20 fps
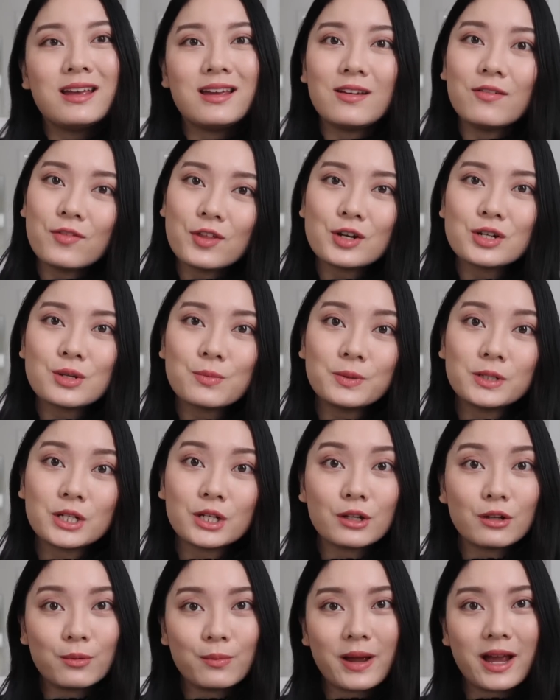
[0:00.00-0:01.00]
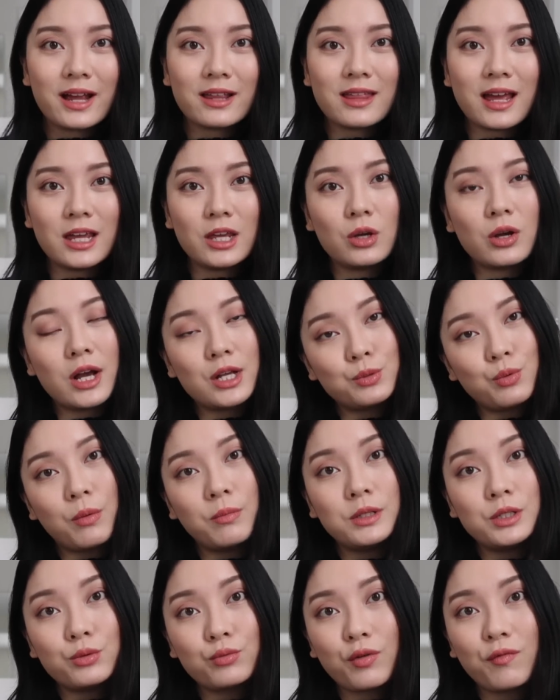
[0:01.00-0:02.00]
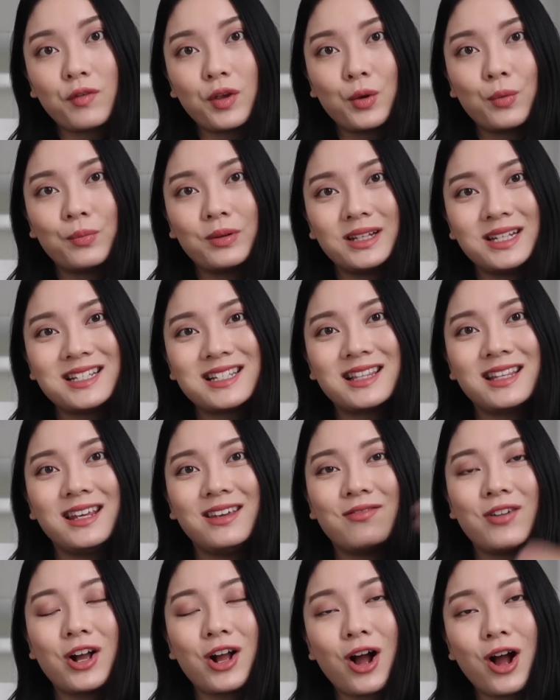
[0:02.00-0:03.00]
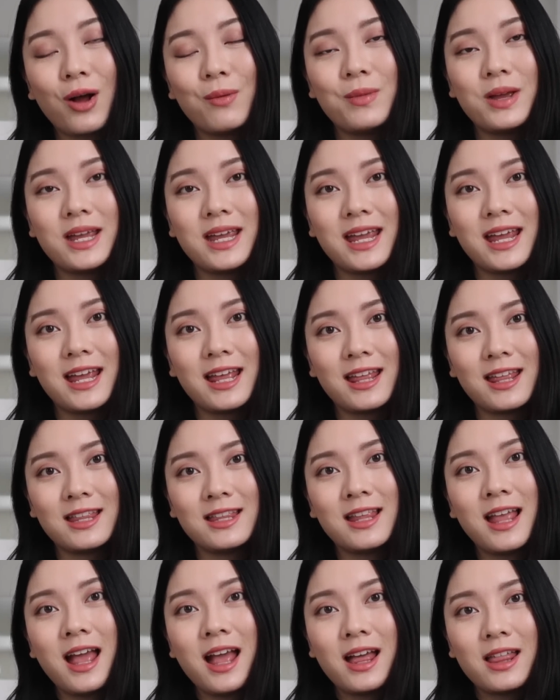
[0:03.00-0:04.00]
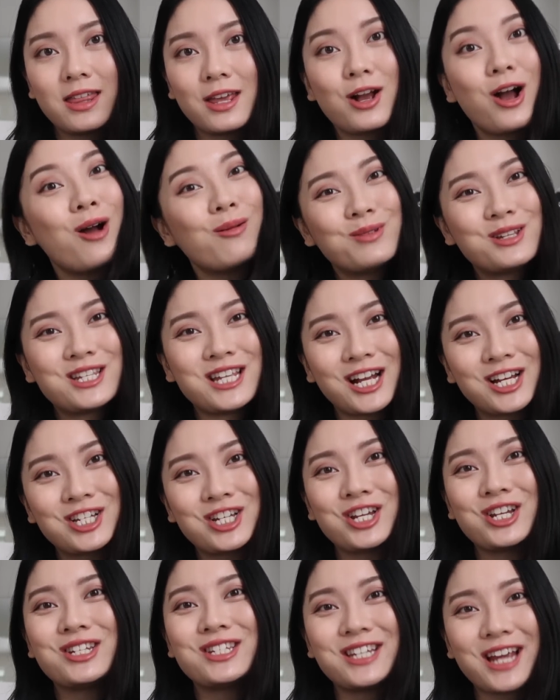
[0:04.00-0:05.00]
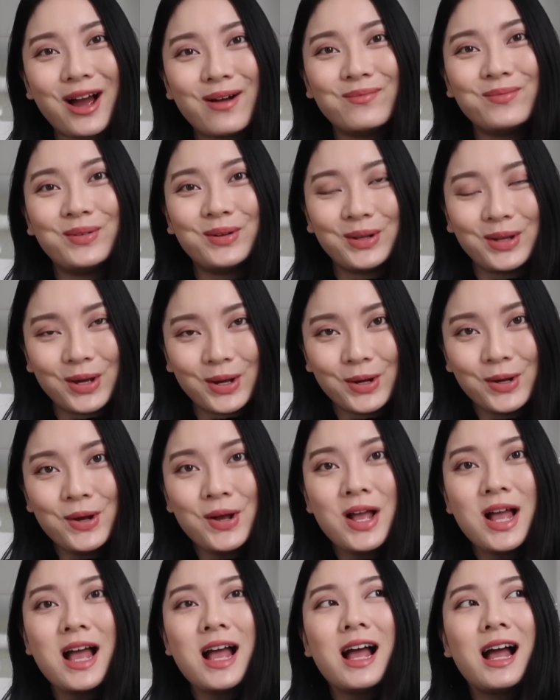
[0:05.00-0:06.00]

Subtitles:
If there's a particular bag that you guys want me to review, please leave a comment in the comment section down below.